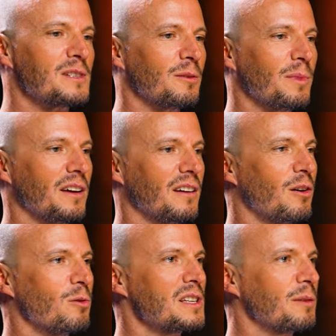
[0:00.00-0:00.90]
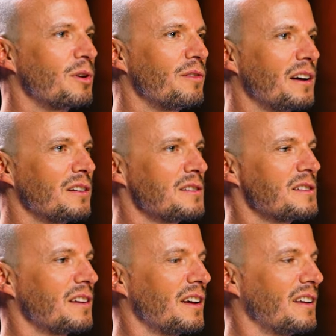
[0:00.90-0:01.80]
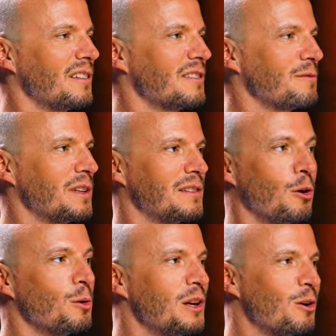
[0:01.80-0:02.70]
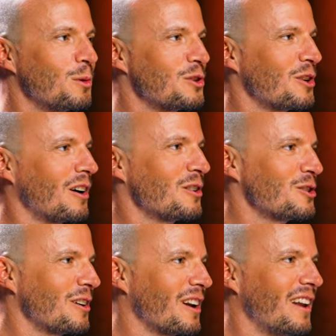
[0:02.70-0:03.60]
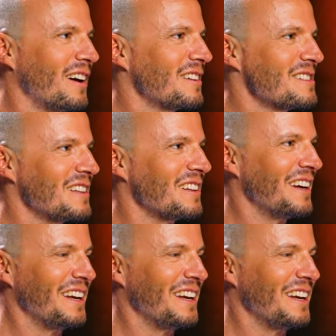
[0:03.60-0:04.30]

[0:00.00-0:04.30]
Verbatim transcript: some uh, hosting providers and we totally overcharged our clients and